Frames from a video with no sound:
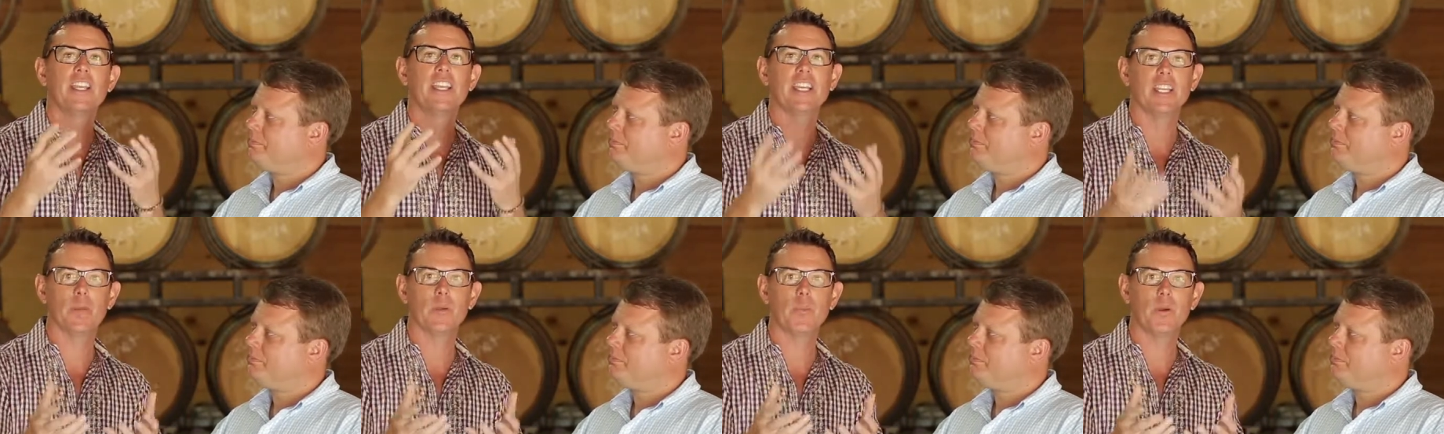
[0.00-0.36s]

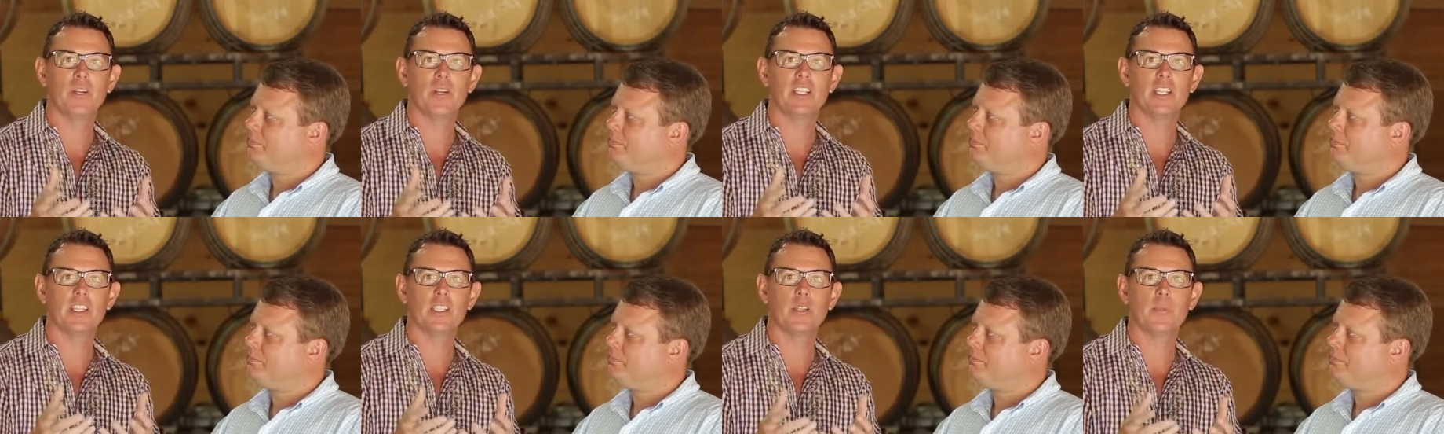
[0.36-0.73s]
Speaker 1: get a
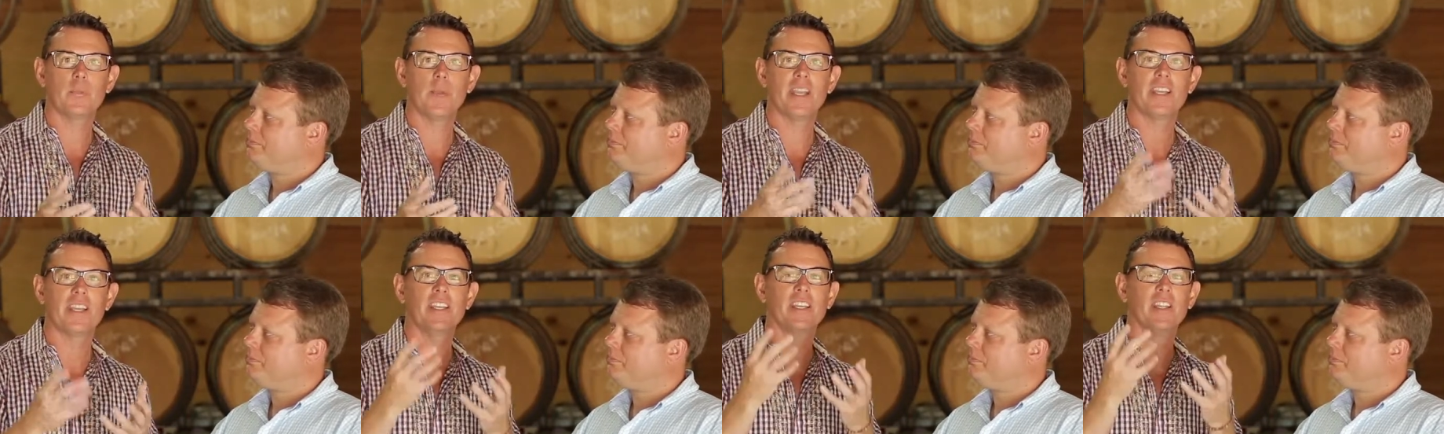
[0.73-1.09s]

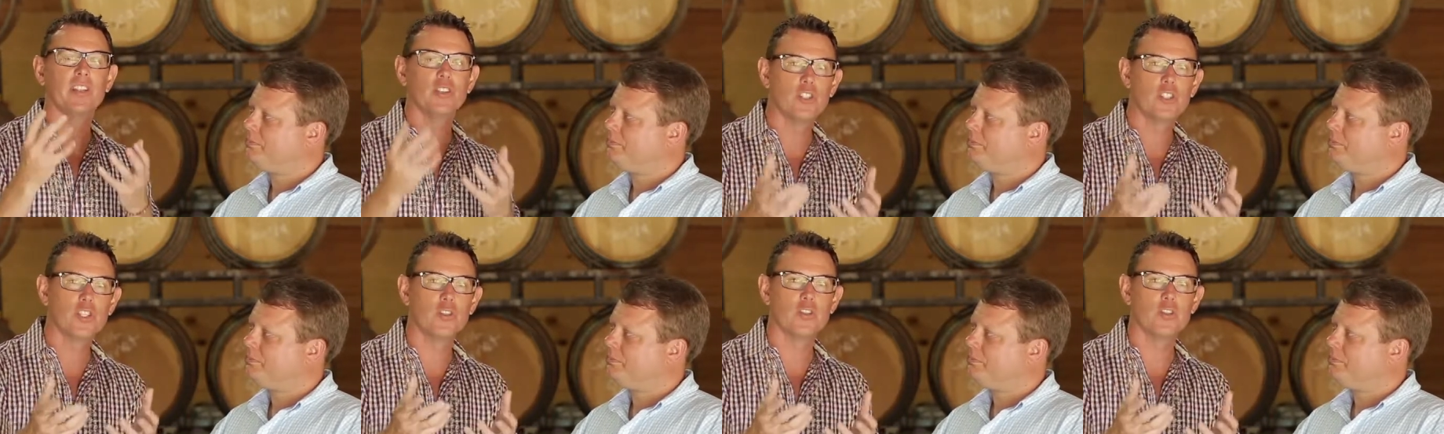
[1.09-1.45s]
participating in
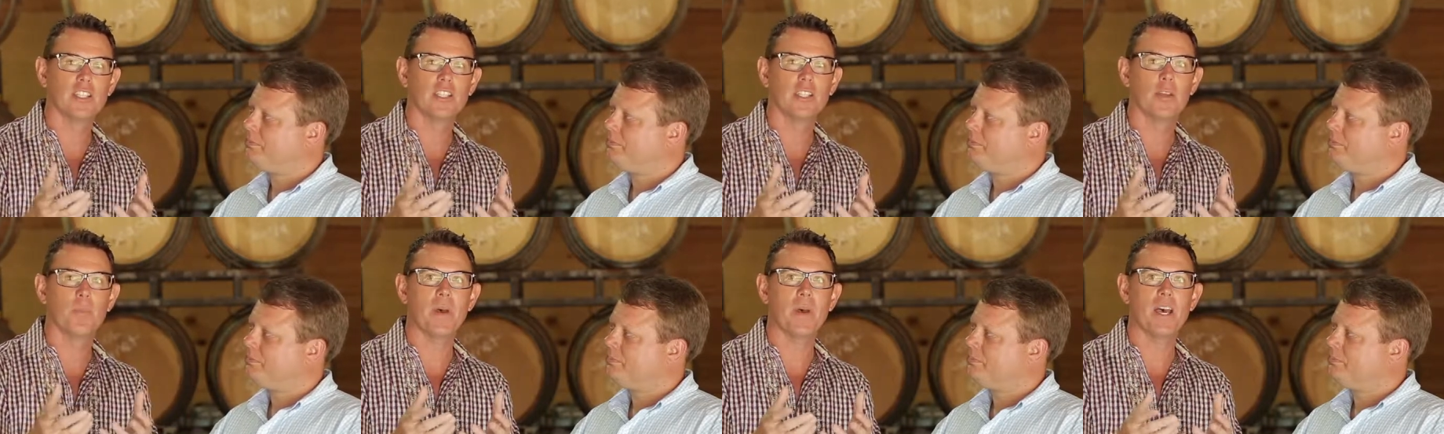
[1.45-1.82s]
choosing
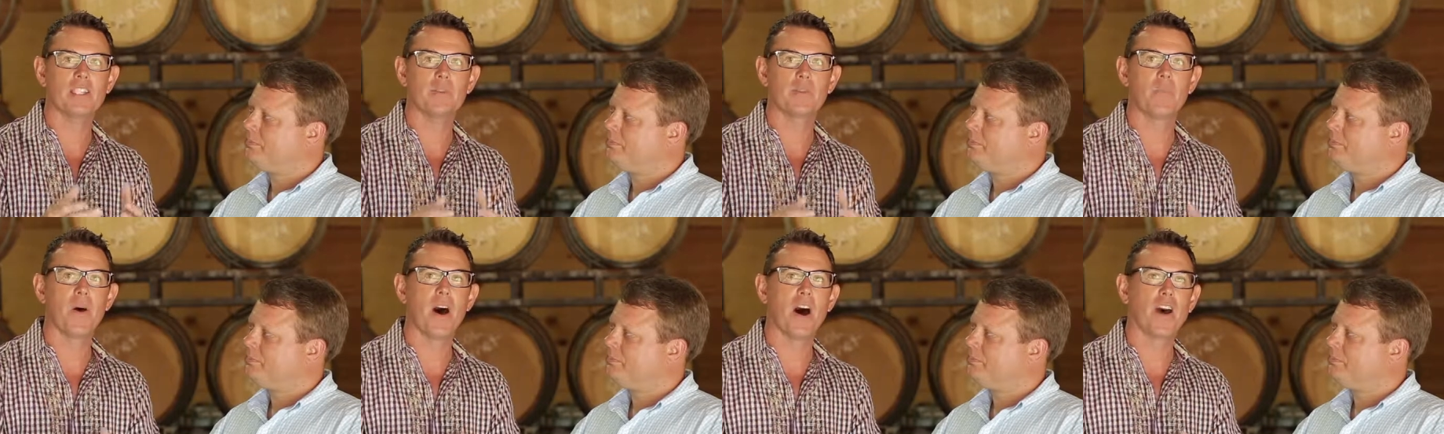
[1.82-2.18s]
the
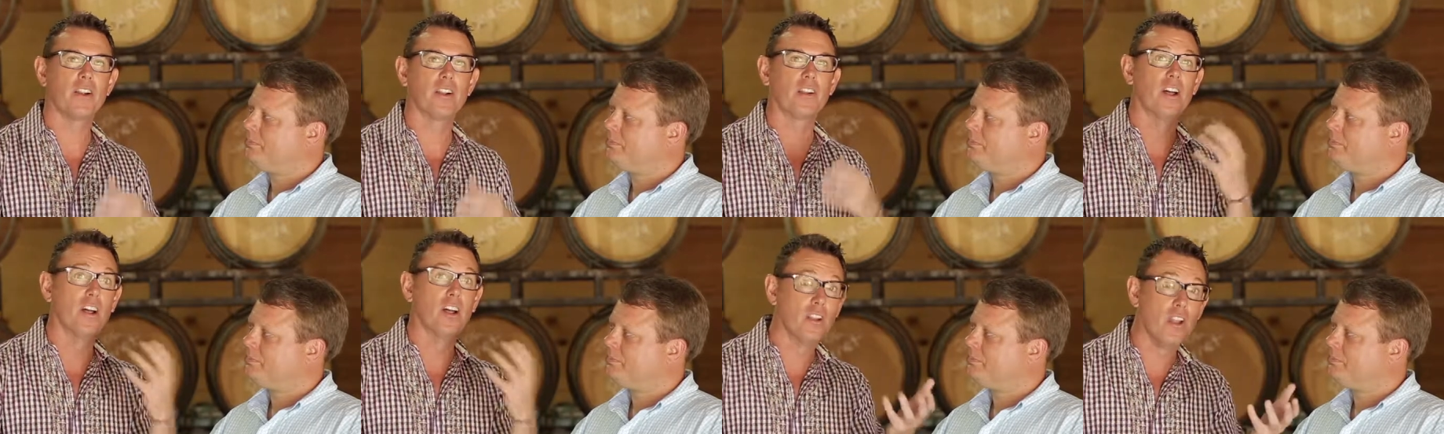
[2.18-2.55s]
best
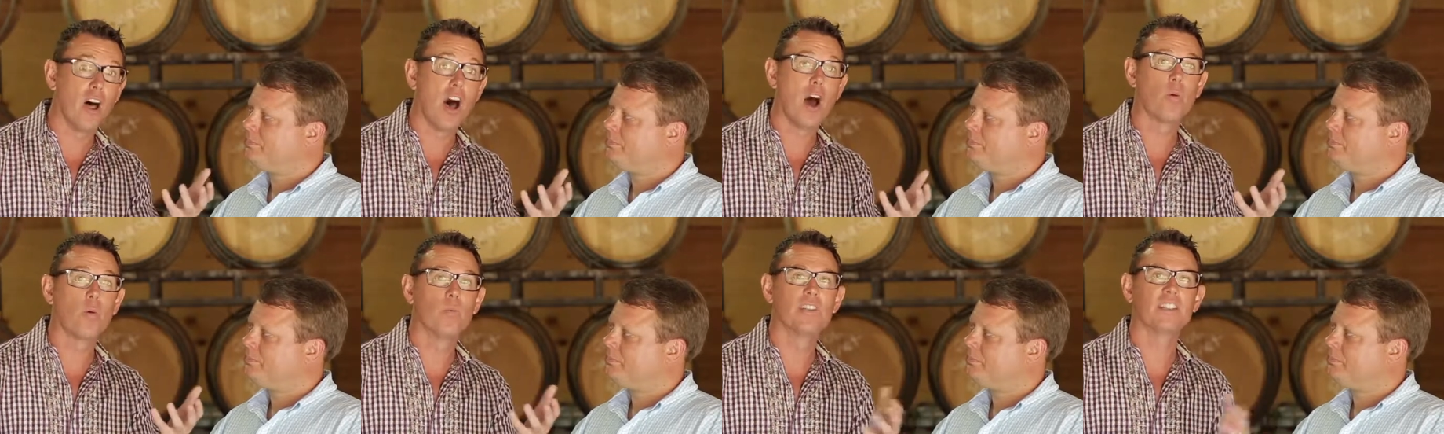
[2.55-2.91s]
bottle
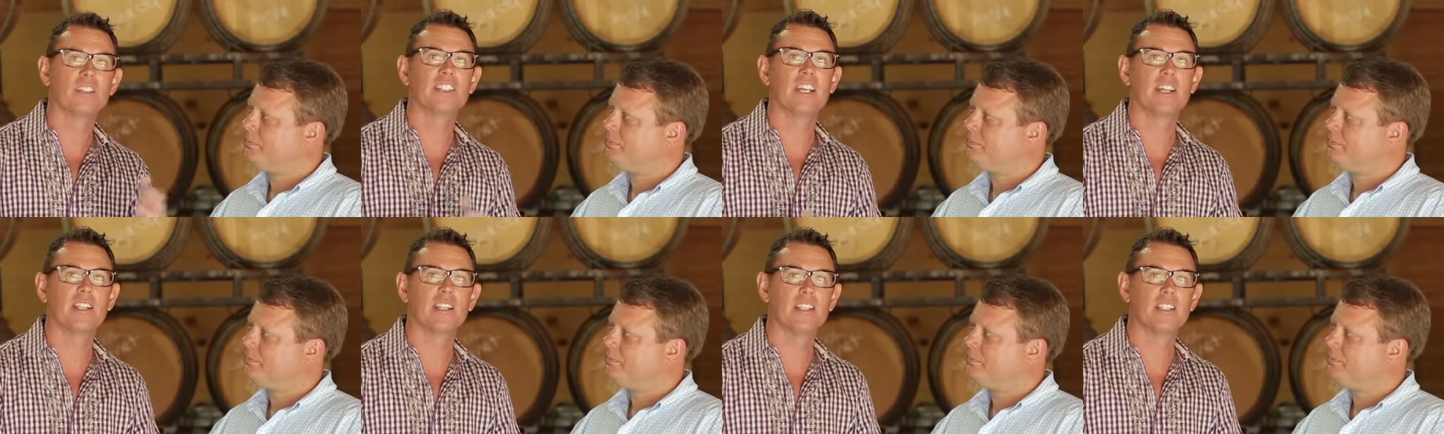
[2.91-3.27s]
along with
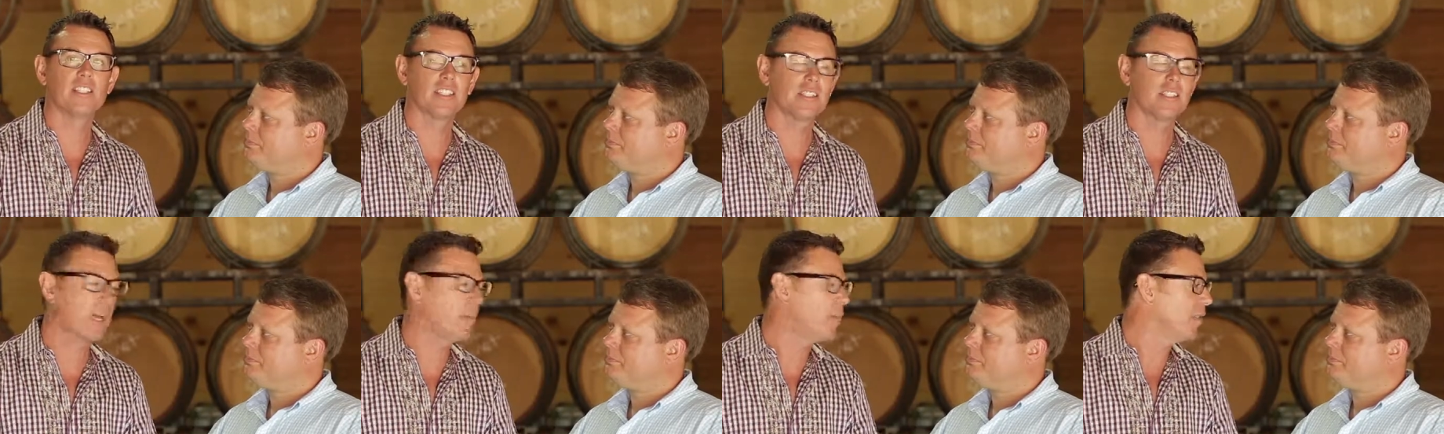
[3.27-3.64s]
ce-
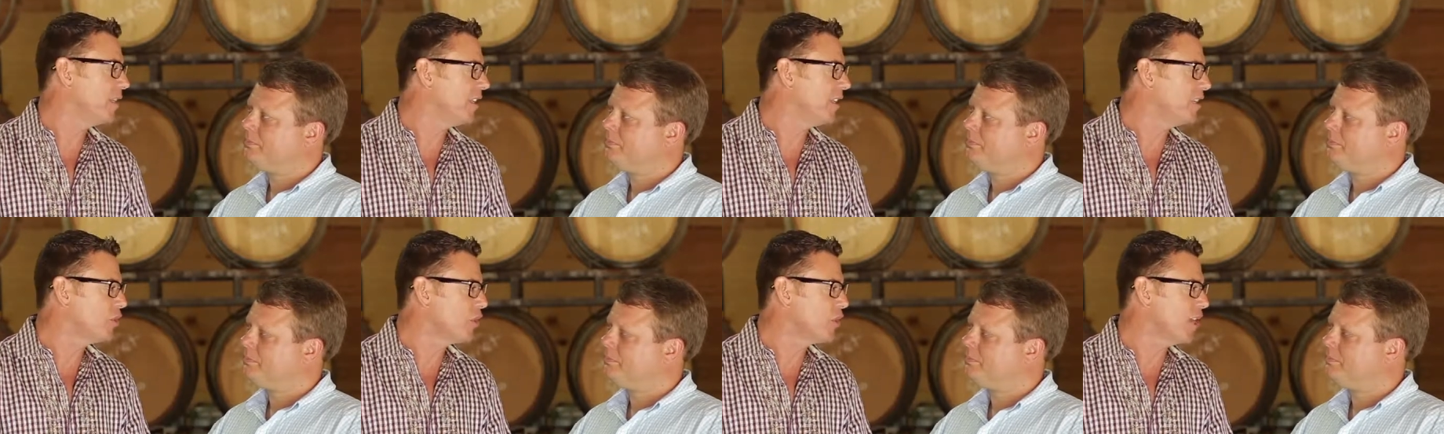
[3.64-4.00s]

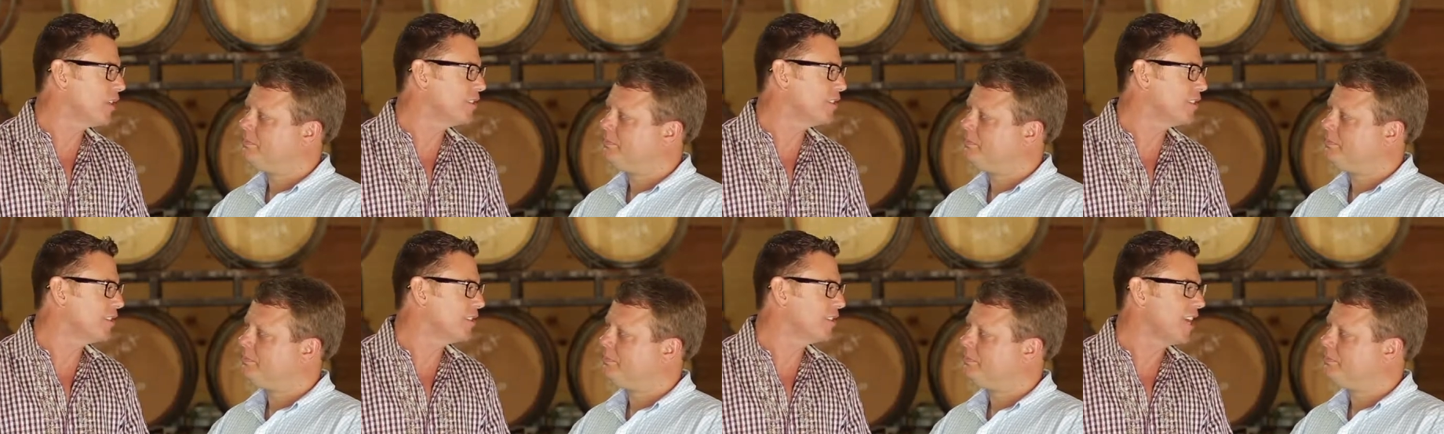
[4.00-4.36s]
celebrity
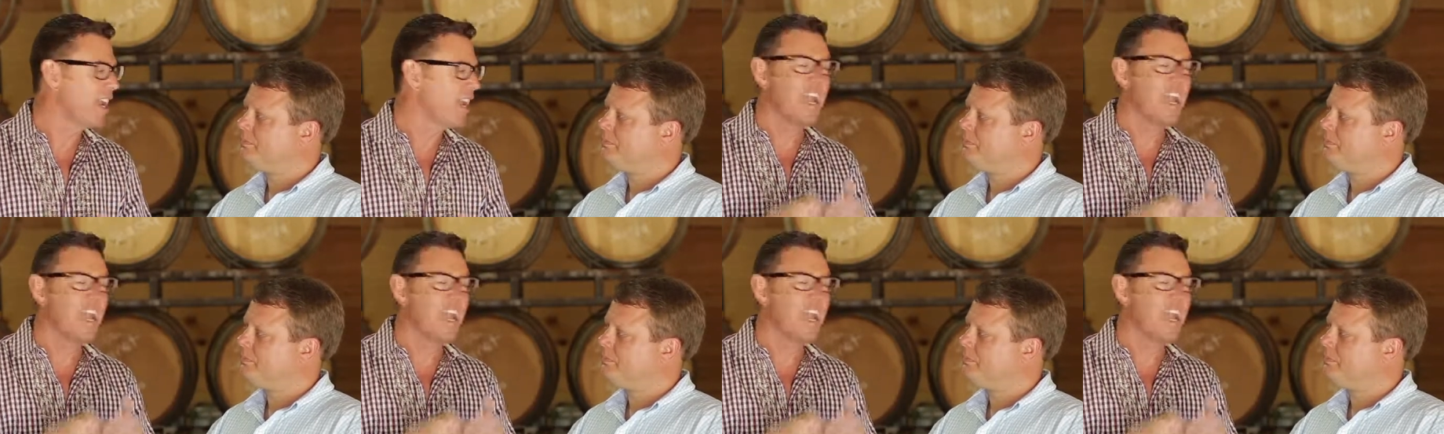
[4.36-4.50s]
judges